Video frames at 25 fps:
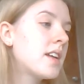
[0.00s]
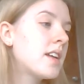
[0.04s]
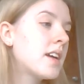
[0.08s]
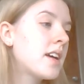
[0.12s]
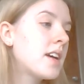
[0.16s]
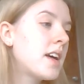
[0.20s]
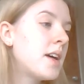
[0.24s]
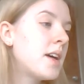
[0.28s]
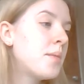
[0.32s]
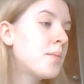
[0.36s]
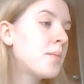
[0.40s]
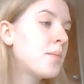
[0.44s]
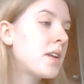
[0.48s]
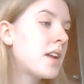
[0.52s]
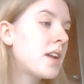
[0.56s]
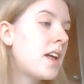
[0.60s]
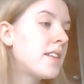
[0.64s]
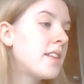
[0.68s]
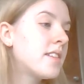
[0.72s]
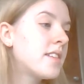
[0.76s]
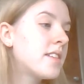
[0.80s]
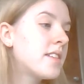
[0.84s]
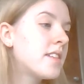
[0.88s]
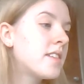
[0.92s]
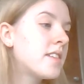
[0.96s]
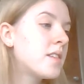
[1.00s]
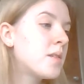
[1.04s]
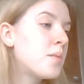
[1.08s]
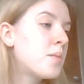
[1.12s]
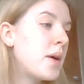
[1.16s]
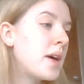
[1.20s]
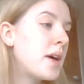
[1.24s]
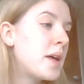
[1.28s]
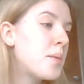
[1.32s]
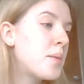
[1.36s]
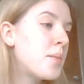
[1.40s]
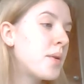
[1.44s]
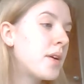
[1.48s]
Kim glanced at the
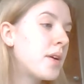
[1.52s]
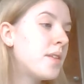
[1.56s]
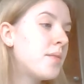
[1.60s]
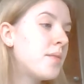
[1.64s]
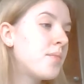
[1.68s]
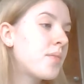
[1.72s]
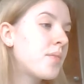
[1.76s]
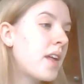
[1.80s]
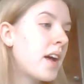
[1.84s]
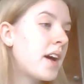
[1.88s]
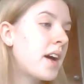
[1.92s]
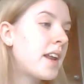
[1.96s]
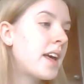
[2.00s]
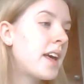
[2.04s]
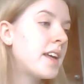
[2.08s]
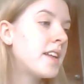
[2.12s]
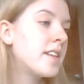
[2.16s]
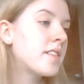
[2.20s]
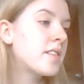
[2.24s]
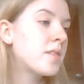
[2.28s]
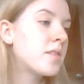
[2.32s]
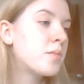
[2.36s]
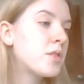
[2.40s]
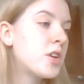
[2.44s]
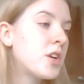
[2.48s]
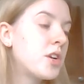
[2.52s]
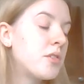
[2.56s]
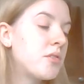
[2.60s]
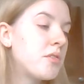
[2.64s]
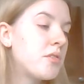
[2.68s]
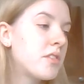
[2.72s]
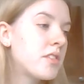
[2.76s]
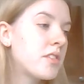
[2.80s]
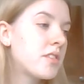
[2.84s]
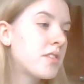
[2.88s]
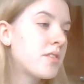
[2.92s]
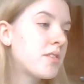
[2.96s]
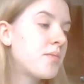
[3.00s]
paper and ate some
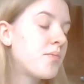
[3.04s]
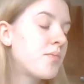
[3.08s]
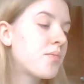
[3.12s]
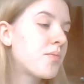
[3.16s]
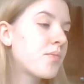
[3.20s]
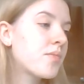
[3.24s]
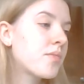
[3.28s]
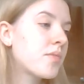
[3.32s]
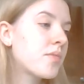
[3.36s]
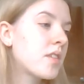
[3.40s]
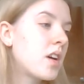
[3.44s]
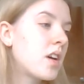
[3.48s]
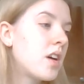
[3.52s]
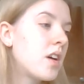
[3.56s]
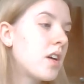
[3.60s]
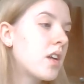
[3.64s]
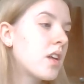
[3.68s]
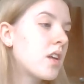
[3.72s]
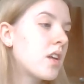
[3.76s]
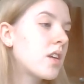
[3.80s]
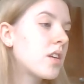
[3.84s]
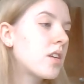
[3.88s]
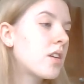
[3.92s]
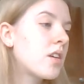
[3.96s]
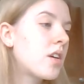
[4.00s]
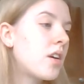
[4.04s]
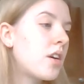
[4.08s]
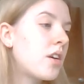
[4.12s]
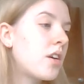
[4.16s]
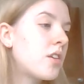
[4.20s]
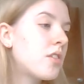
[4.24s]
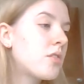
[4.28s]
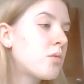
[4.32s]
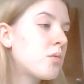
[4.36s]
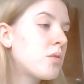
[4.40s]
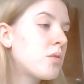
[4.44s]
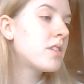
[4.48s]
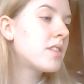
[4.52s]
toast.
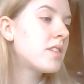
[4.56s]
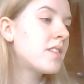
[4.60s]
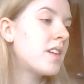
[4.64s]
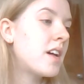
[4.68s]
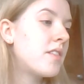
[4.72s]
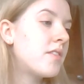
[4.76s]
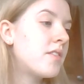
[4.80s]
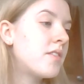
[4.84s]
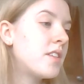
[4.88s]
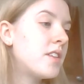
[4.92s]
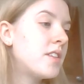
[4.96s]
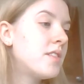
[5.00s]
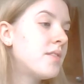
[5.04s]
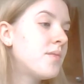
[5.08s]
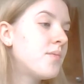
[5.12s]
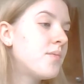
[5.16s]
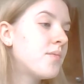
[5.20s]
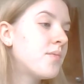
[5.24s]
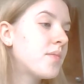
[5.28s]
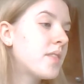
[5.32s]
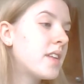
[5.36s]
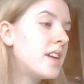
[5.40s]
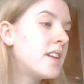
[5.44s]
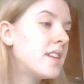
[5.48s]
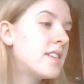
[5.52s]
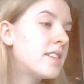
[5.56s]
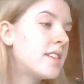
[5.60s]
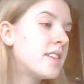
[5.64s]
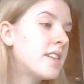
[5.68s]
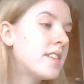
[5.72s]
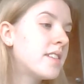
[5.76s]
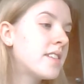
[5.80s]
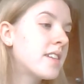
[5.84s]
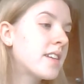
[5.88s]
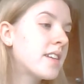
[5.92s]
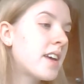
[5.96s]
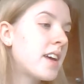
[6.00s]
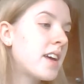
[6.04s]
Kurt 7, his
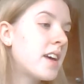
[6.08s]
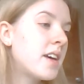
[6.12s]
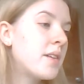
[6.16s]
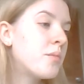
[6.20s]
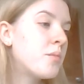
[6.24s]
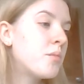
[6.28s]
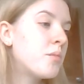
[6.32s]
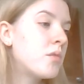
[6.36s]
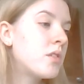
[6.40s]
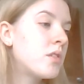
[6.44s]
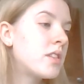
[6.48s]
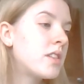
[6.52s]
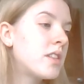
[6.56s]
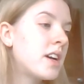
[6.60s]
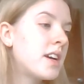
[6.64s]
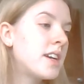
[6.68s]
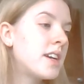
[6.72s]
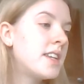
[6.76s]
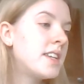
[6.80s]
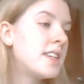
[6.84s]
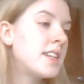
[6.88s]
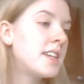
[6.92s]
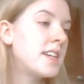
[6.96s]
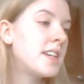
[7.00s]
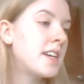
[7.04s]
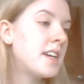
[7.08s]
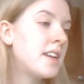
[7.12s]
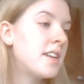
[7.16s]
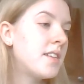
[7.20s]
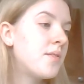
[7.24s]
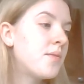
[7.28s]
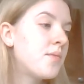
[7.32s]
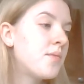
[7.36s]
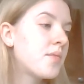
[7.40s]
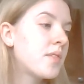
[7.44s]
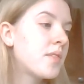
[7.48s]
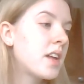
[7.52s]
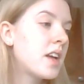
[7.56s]
sister Kim was 19.
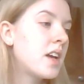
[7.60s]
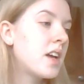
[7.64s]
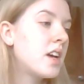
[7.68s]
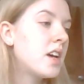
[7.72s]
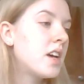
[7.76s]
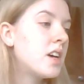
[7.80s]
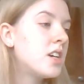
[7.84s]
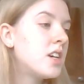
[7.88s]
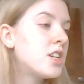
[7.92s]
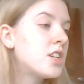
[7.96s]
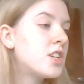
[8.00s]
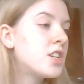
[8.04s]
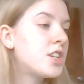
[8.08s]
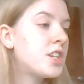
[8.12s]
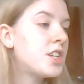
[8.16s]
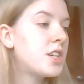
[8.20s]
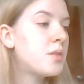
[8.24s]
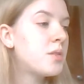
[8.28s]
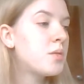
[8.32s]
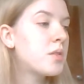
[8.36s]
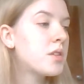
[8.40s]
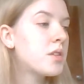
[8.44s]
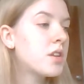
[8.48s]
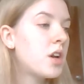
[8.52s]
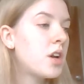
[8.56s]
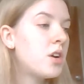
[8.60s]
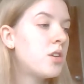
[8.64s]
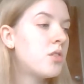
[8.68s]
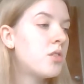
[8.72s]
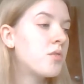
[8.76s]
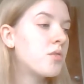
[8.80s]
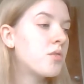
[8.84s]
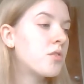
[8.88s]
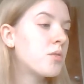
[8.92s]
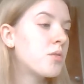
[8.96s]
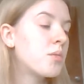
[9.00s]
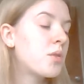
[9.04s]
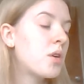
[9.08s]
She was
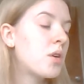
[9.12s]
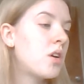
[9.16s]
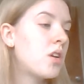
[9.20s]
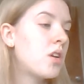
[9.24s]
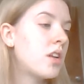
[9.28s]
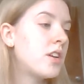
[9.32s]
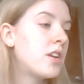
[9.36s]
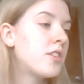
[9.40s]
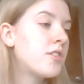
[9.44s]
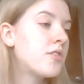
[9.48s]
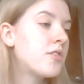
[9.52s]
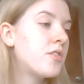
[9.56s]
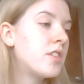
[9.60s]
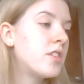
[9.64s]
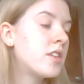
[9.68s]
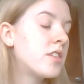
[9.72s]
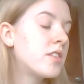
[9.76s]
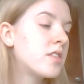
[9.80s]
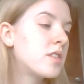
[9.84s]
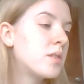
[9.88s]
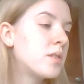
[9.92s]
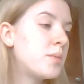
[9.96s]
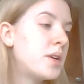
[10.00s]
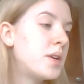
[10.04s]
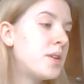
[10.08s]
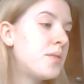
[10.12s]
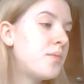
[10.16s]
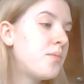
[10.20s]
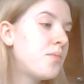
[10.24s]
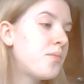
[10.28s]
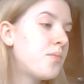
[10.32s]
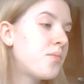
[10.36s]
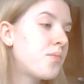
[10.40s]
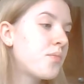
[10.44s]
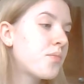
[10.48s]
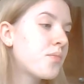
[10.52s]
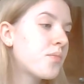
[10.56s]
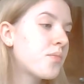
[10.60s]
home from college for the summer.
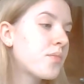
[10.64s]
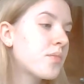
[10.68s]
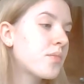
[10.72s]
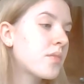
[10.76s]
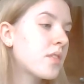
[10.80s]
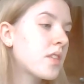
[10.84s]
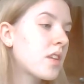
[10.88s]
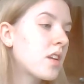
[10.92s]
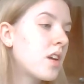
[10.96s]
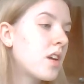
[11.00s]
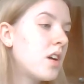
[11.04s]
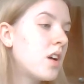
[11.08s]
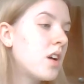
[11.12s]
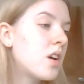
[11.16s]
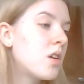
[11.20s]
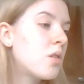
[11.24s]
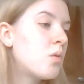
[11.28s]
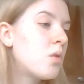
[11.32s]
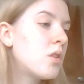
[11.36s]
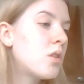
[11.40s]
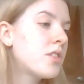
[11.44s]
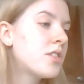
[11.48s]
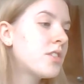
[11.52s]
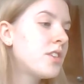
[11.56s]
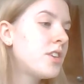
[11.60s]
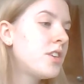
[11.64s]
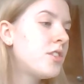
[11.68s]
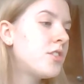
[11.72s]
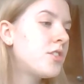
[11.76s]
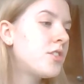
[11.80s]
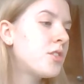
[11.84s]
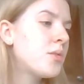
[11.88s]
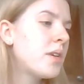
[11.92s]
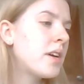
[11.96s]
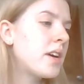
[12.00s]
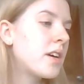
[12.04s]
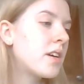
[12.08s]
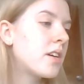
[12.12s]
What are you
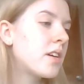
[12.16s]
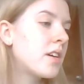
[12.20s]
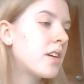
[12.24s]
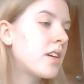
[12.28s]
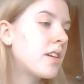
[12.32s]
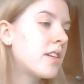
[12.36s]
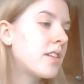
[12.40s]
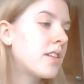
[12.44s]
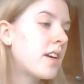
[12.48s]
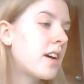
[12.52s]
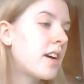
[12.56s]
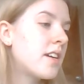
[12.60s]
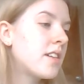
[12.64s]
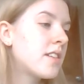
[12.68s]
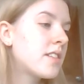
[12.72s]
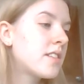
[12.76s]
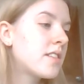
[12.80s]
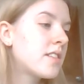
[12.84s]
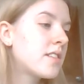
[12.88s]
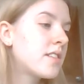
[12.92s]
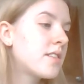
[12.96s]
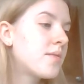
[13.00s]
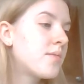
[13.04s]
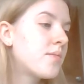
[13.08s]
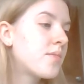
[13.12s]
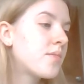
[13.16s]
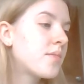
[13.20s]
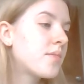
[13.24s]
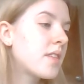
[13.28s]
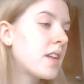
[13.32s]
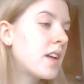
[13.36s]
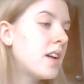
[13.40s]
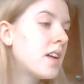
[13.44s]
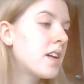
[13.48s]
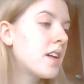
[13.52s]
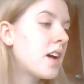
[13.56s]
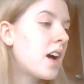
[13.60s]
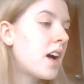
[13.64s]
doing? Kurt asked.
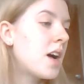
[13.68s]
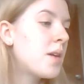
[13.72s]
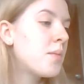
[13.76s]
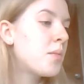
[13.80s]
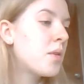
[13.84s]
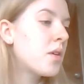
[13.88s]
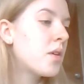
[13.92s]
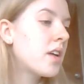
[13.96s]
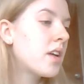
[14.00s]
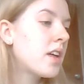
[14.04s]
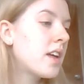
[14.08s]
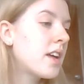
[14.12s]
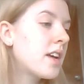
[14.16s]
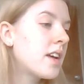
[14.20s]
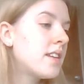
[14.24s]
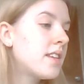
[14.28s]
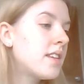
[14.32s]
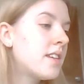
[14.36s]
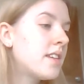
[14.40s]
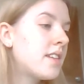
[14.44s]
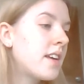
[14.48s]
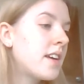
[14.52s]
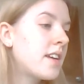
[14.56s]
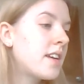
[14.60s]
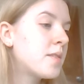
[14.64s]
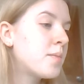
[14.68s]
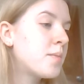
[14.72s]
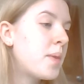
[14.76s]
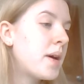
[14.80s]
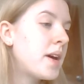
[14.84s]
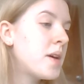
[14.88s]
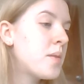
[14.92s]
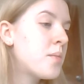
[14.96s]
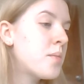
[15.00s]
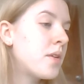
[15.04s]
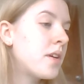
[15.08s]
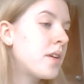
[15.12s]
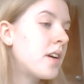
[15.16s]
I'm looking in today's
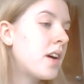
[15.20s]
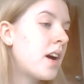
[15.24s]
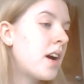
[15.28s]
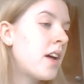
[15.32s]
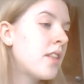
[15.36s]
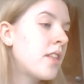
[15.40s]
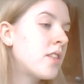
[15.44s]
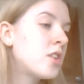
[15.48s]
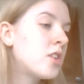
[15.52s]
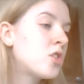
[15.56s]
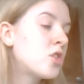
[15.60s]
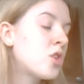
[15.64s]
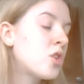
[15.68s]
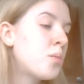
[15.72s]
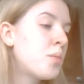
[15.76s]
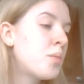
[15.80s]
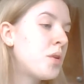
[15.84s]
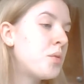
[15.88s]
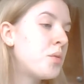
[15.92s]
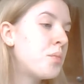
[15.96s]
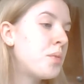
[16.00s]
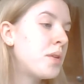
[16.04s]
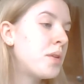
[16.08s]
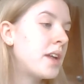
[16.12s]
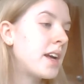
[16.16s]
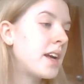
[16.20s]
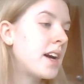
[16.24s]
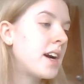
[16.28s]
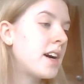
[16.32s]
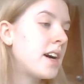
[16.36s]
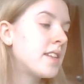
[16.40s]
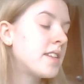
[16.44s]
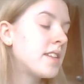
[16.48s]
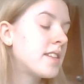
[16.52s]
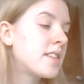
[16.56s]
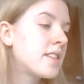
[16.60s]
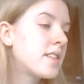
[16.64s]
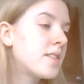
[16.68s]
paper at the job opening
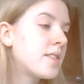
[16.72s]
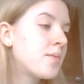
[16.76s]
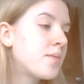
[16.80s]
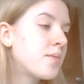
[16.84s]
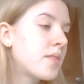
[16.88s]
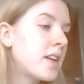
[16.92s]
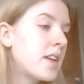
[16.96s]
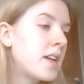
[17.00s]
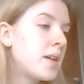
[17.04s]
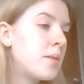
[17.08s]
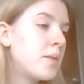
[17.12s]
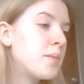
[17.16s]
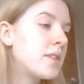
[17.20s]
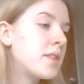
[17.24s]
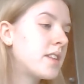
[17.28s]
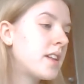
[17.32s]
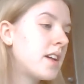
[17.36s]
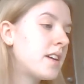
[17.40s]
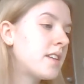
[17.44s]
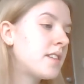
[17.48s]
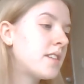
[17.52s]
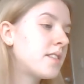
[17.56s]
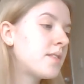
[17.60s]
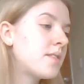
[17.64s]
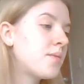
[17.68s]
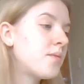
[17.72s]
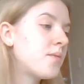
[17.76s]
ads, Kim said.